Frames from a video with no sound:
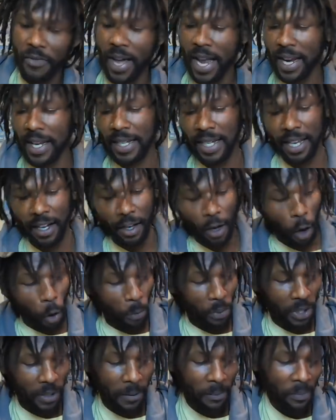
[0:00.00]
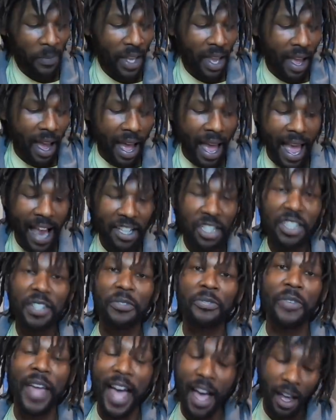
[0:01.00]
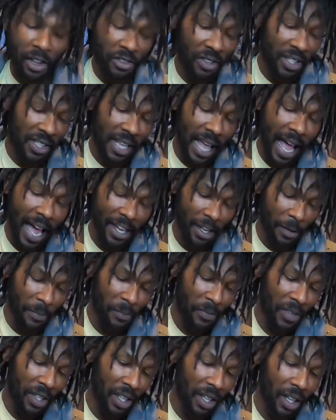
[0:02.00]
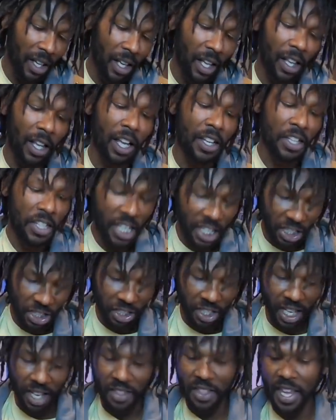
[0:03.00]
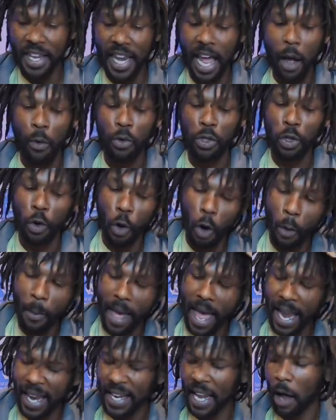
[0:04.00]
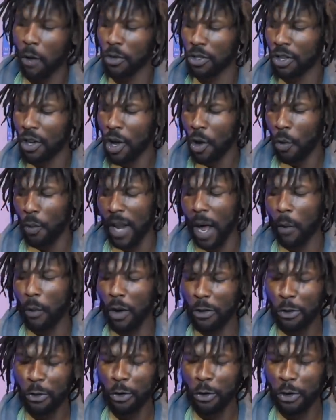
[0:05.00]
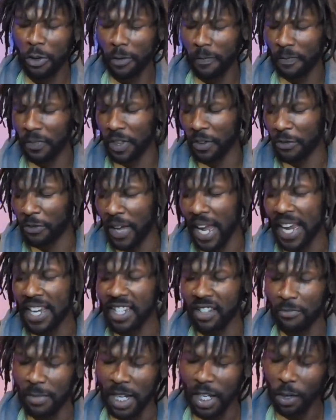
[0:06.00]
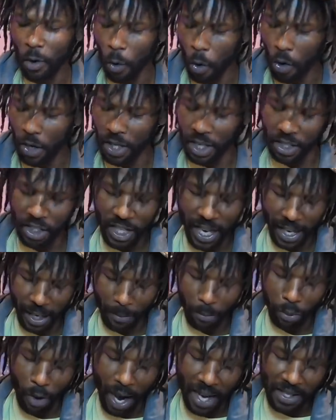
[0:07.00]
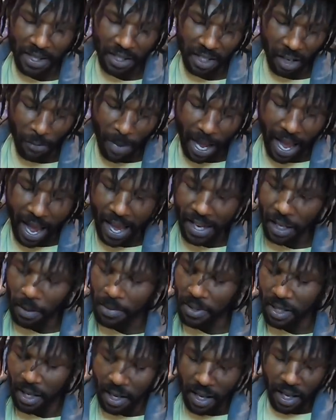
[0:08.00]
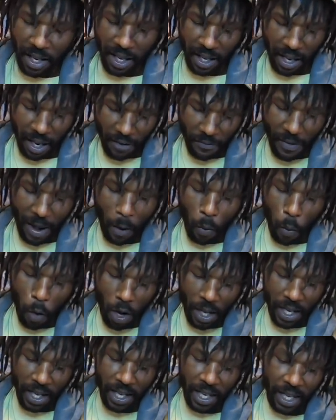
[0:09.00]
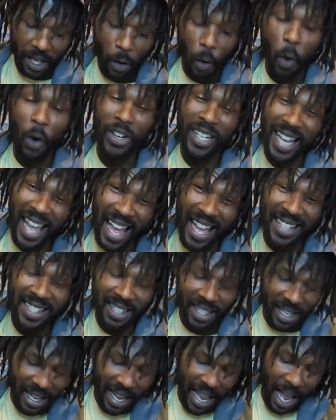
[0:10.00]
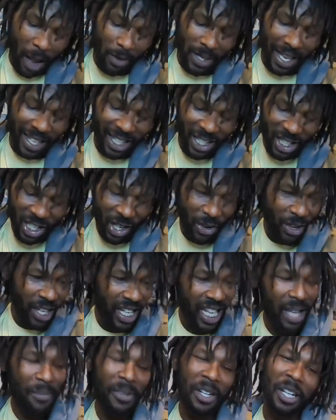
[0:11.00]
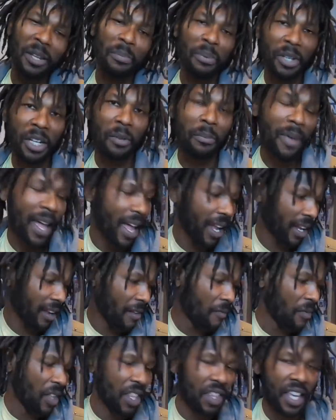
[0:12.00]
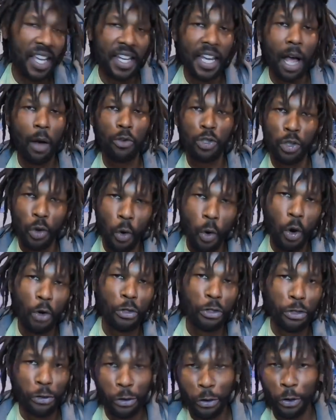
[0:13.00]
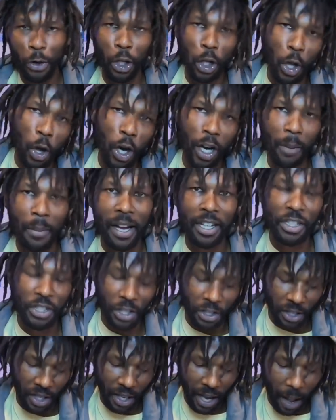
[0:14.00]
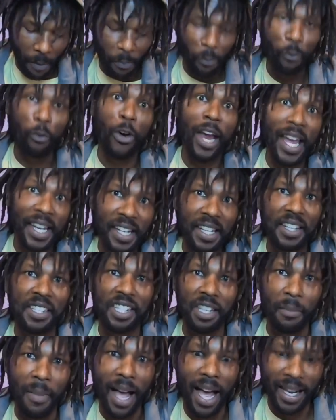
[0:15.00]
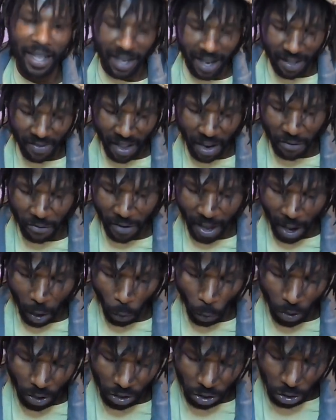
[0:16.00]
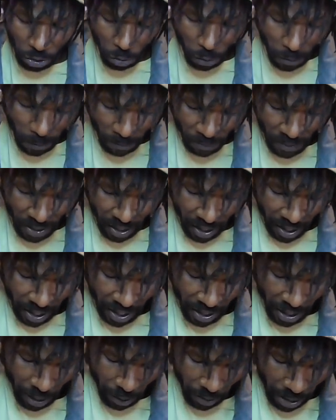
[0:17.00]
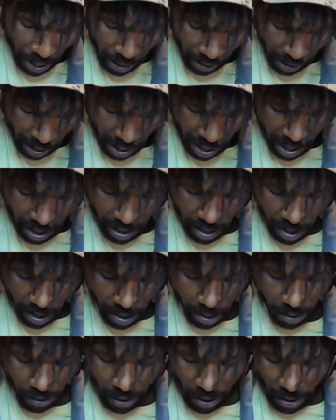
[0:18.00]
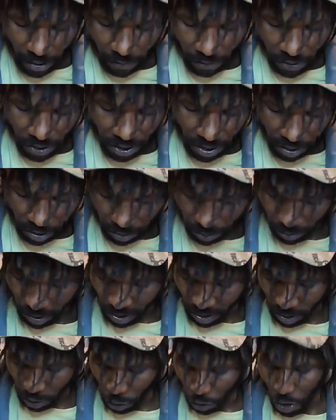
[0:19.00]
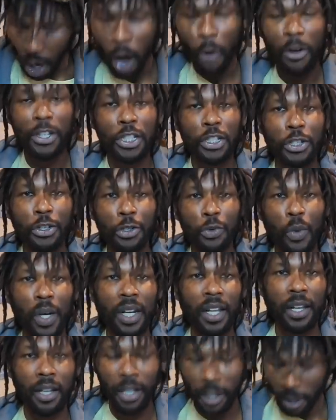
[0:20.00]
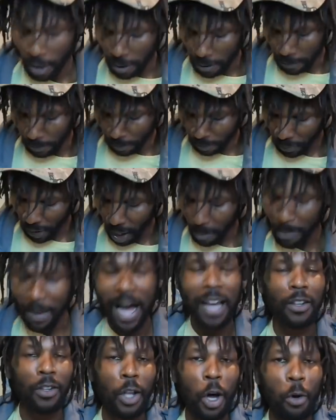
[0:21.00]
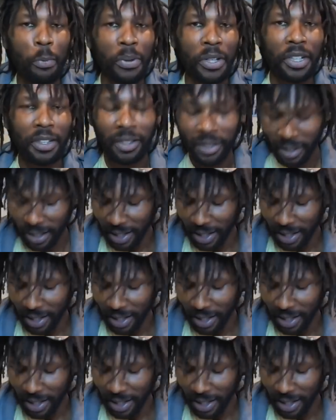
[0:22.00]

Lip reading: I can get it open. I actually found this item initially, then I was going back and I went through the phase of me going and checking prices of my items, if I wanted it or not. I was like, you know what, I'm gonna put it back. And then I was going through along in my journey, I ran into somebody and they found one too. And they were like, hey, yeah, this you can always use one of the, a bottle opener.